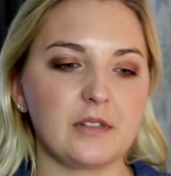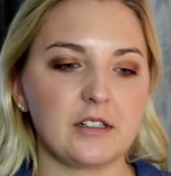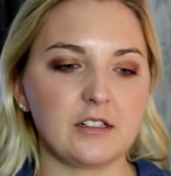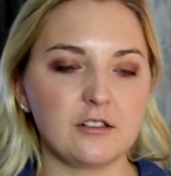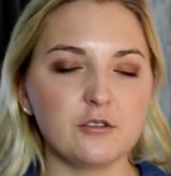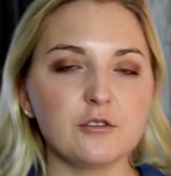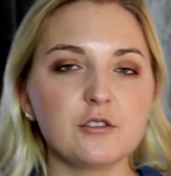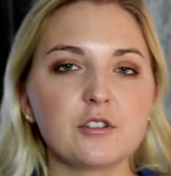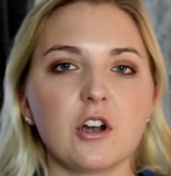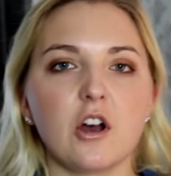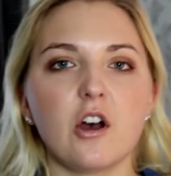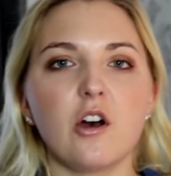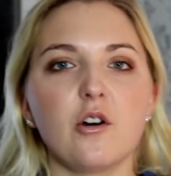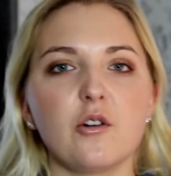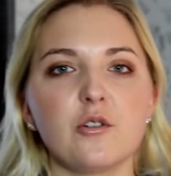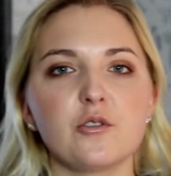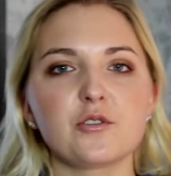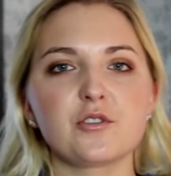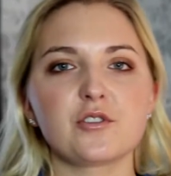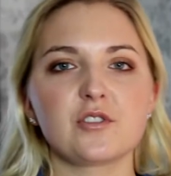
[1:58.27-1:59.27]

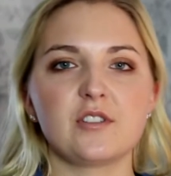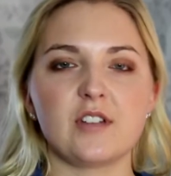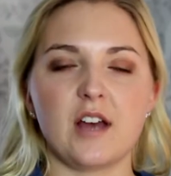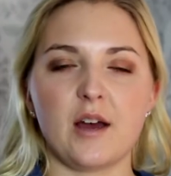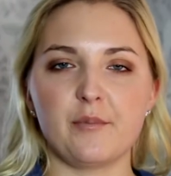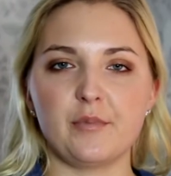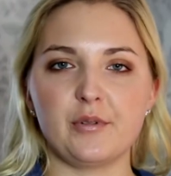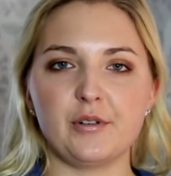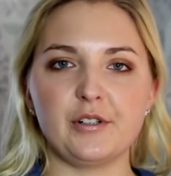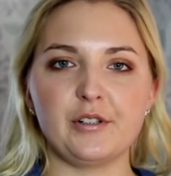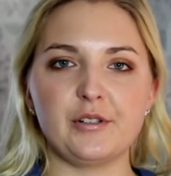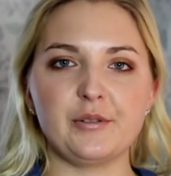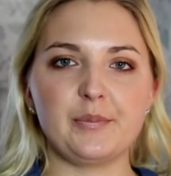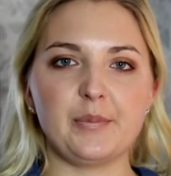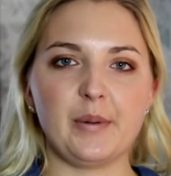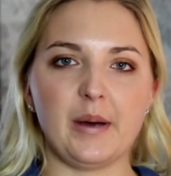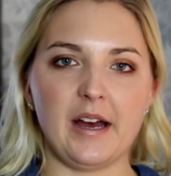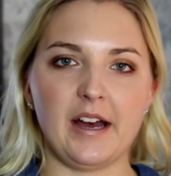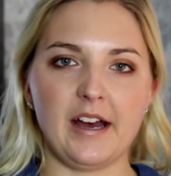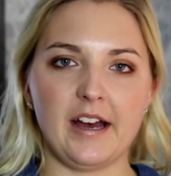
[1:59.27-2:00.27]
glucose number
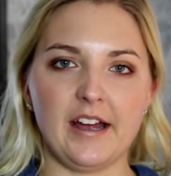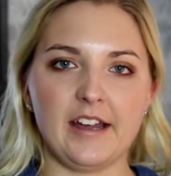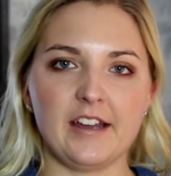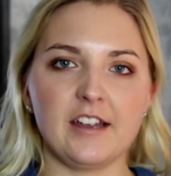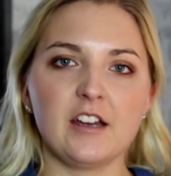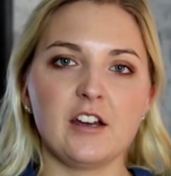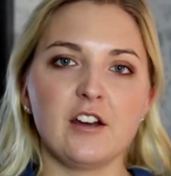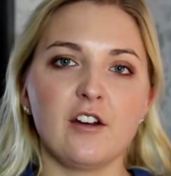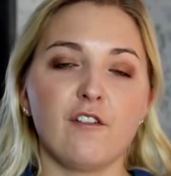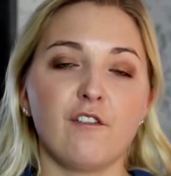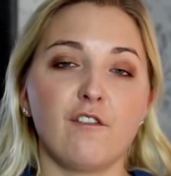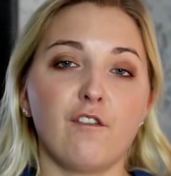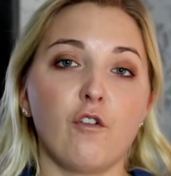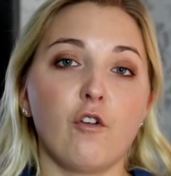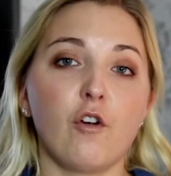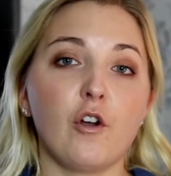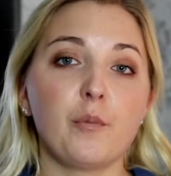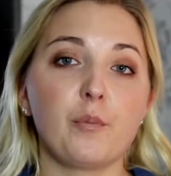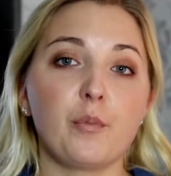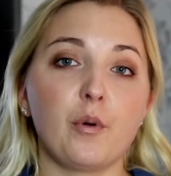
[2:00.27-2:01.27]
by
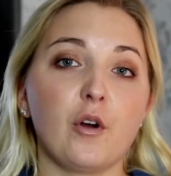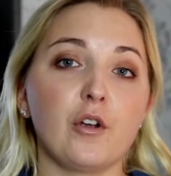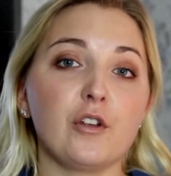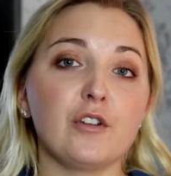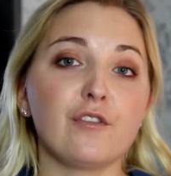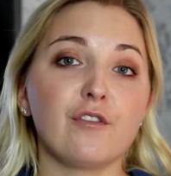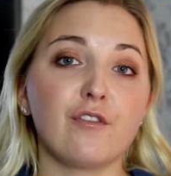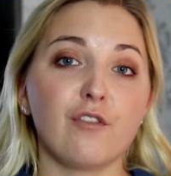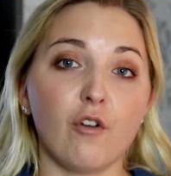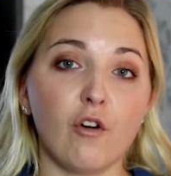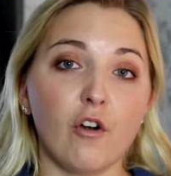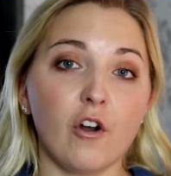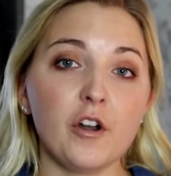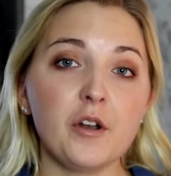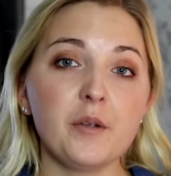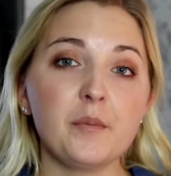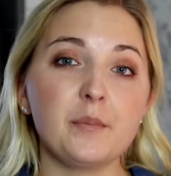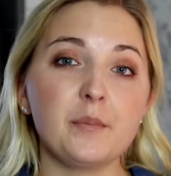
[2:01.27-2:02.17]
4.4